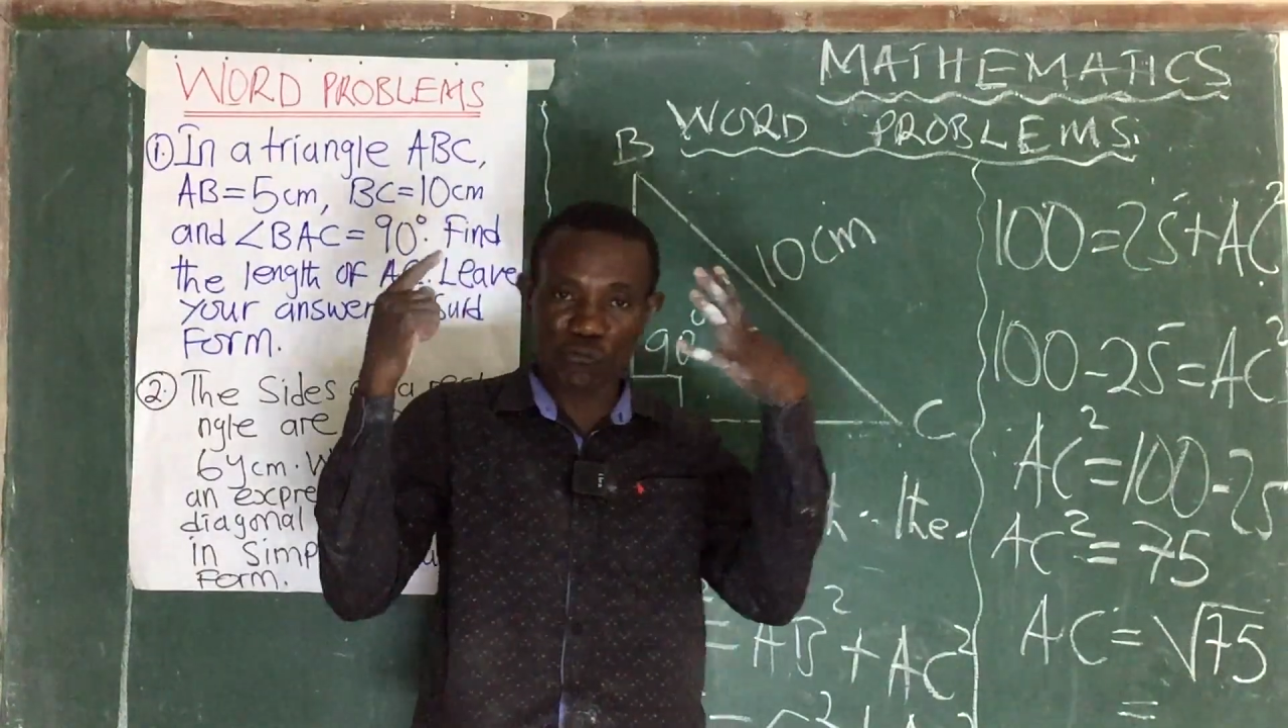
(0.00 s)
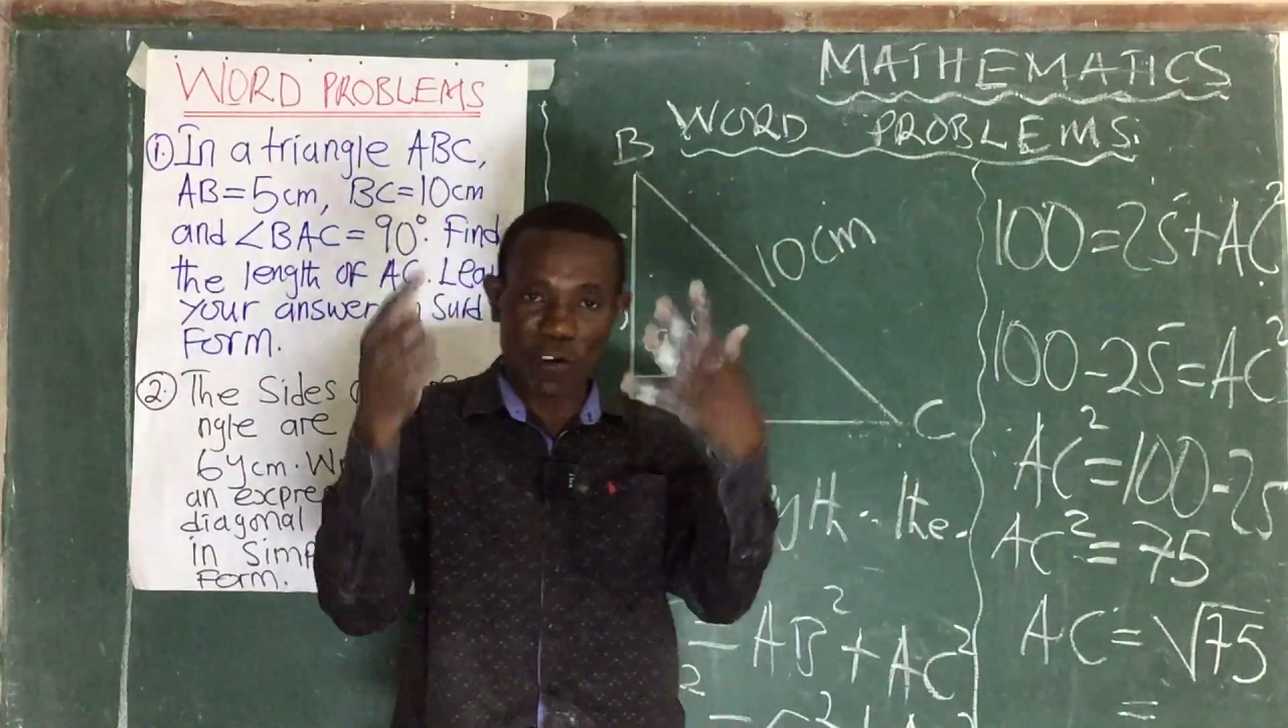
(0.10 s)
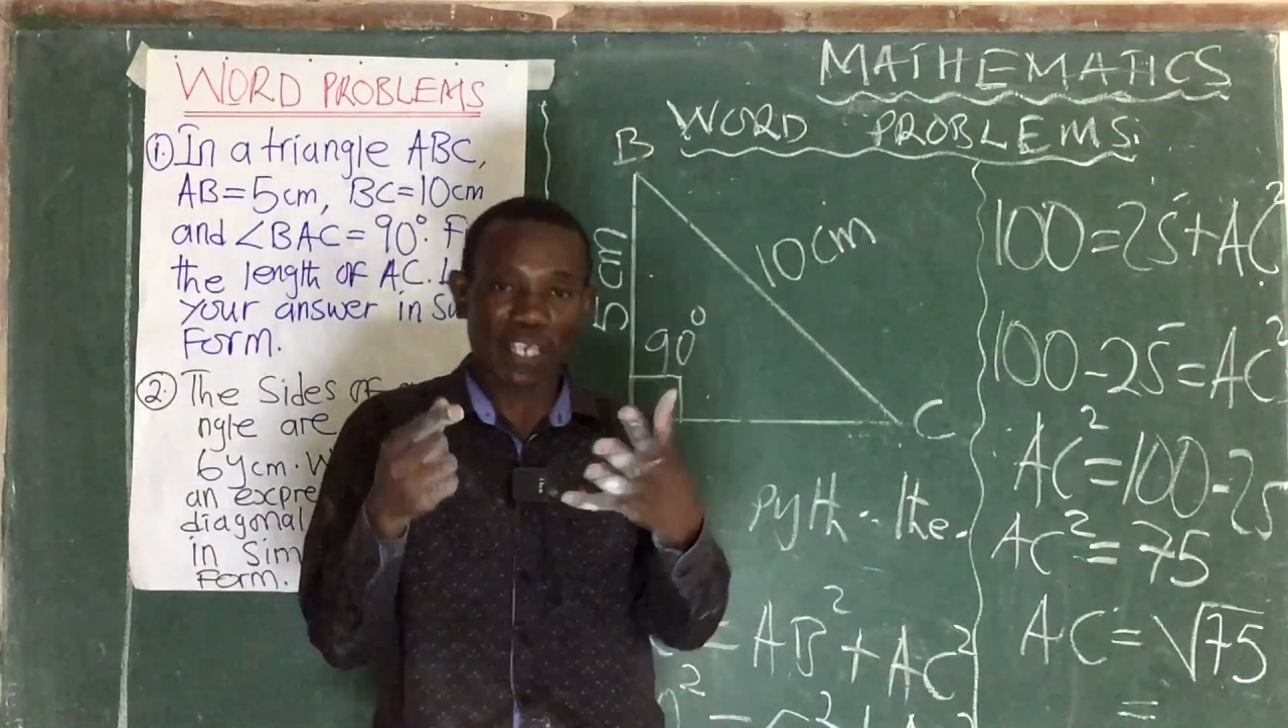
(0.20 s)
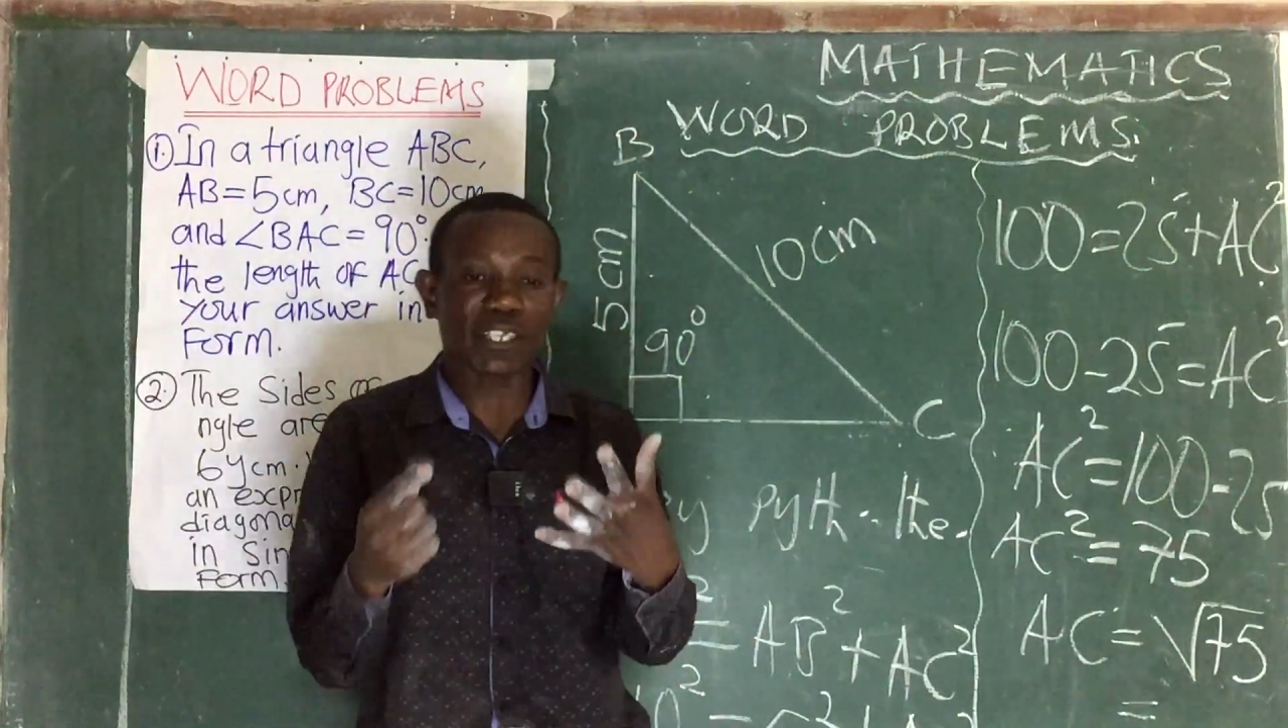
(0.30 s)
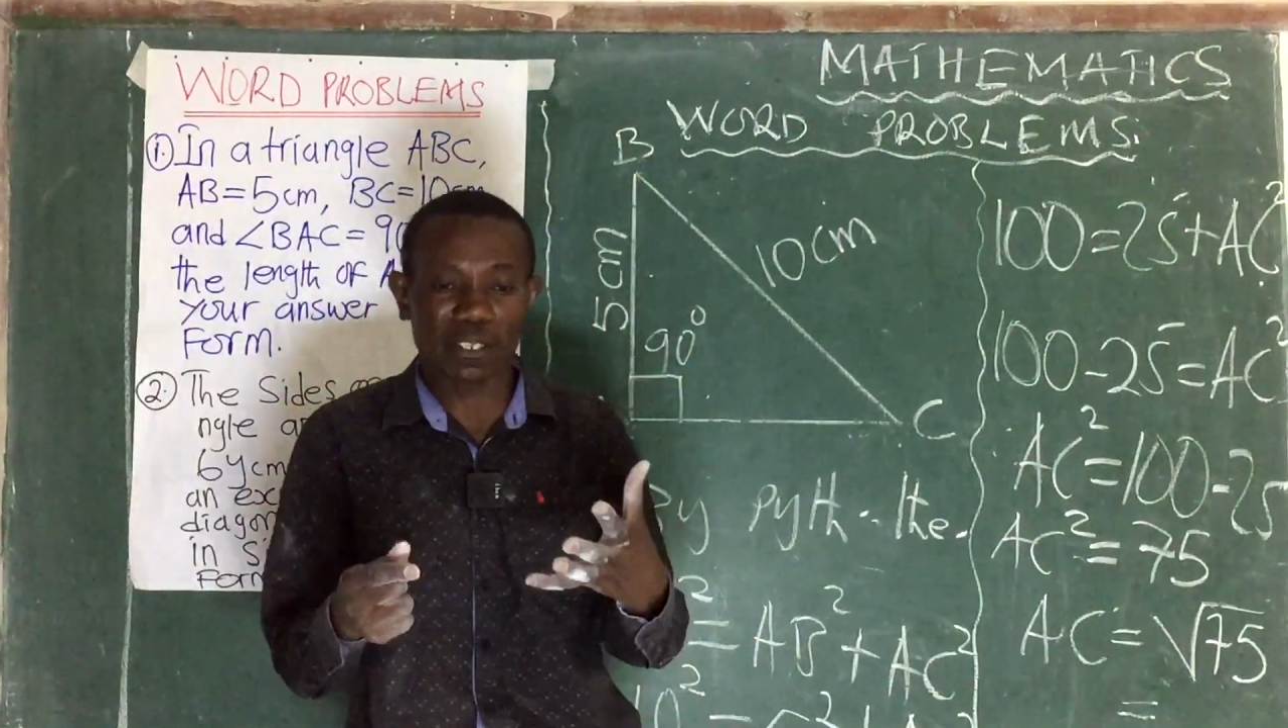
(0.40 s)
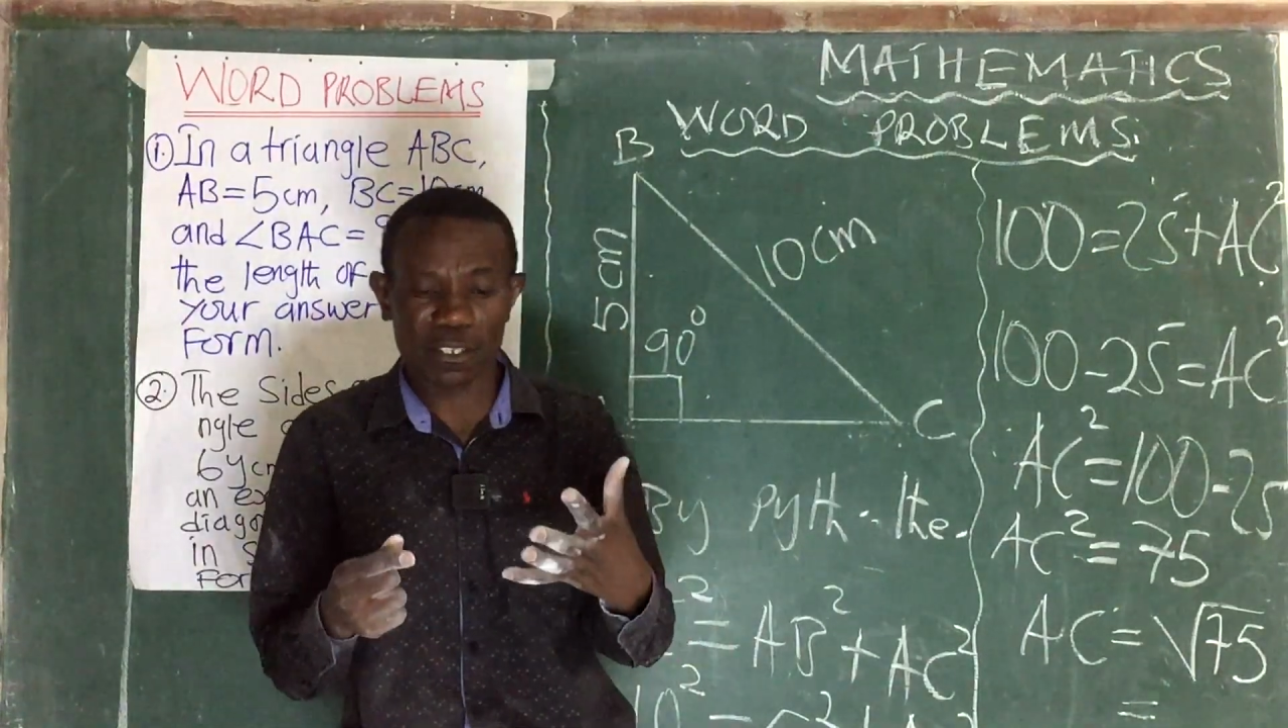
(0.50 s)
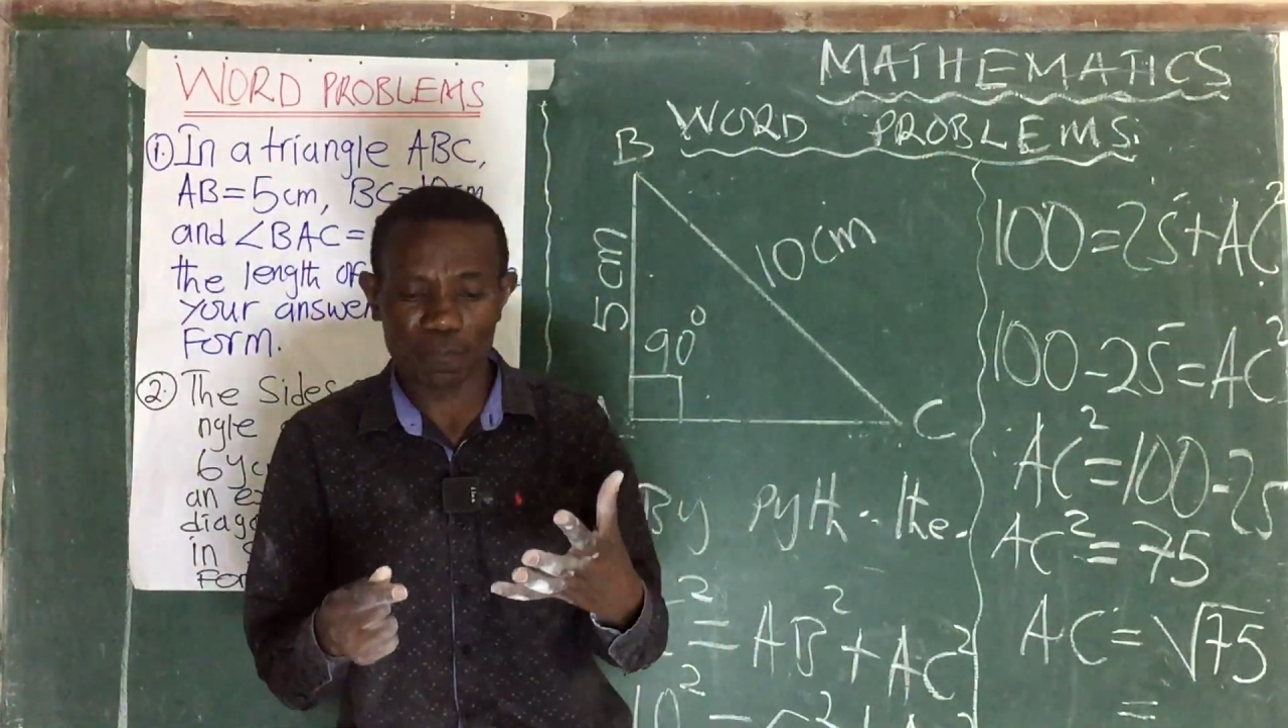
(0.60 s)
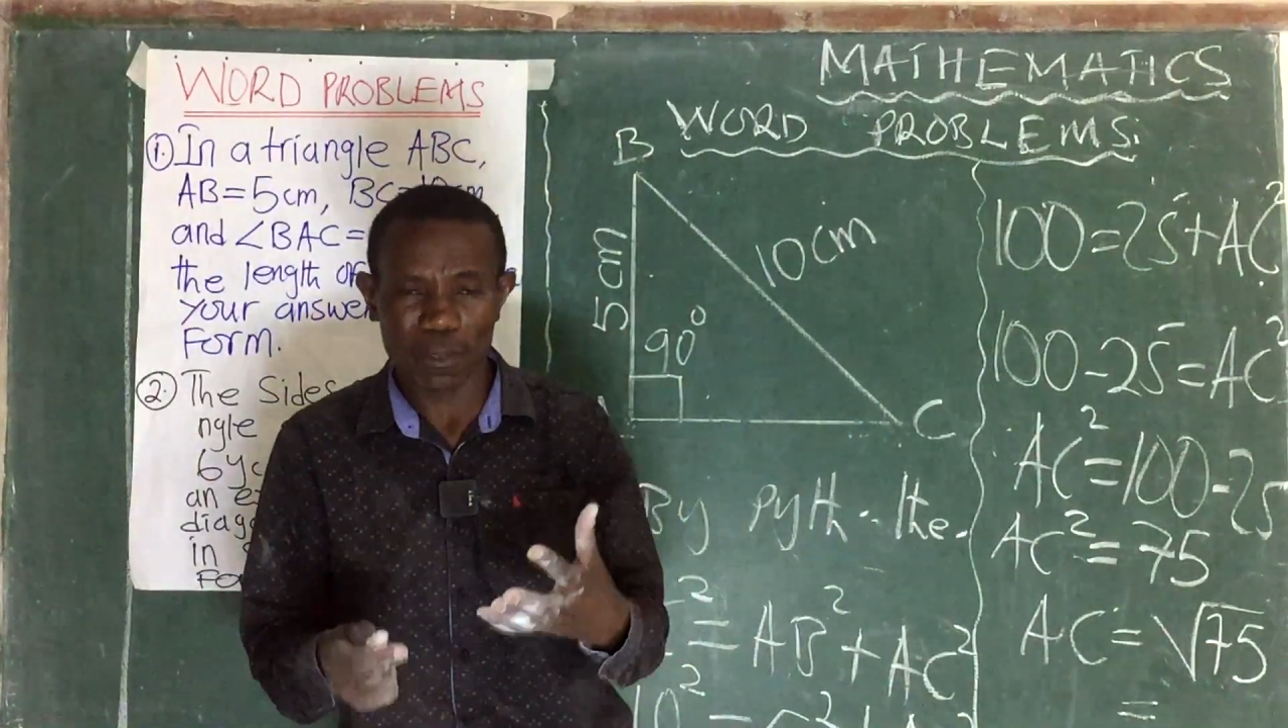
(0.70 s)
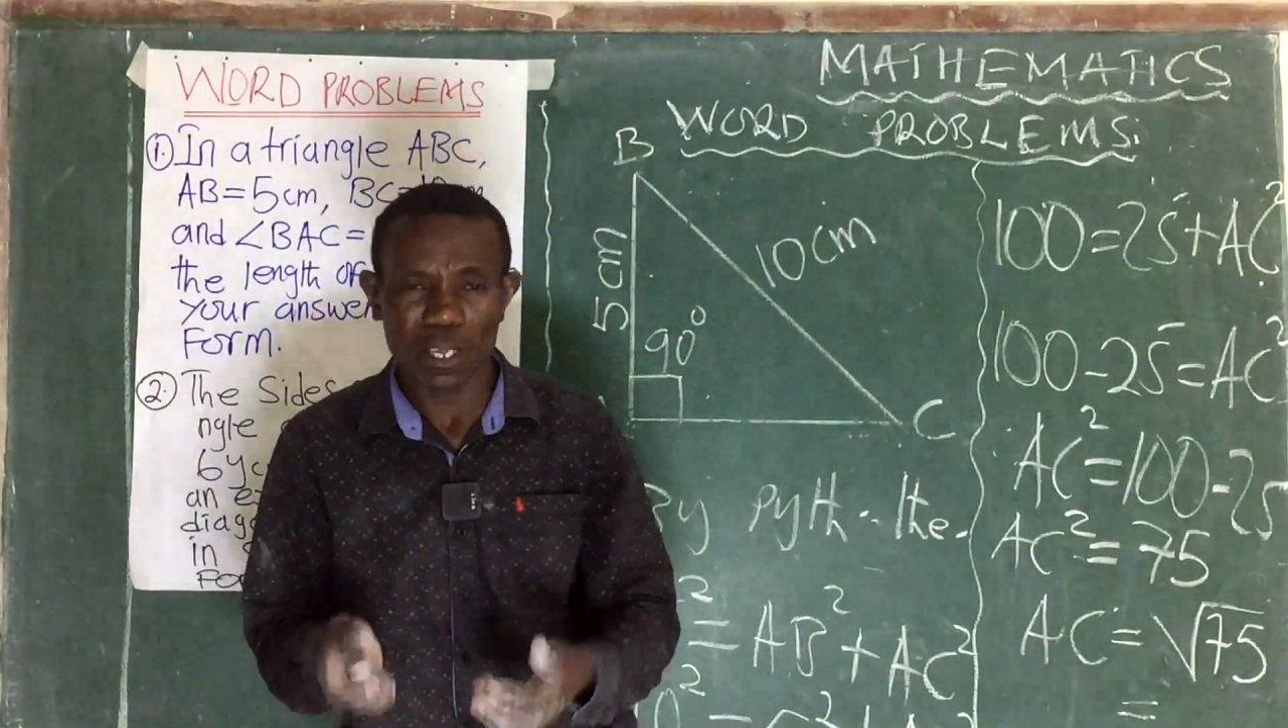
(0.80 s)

factors.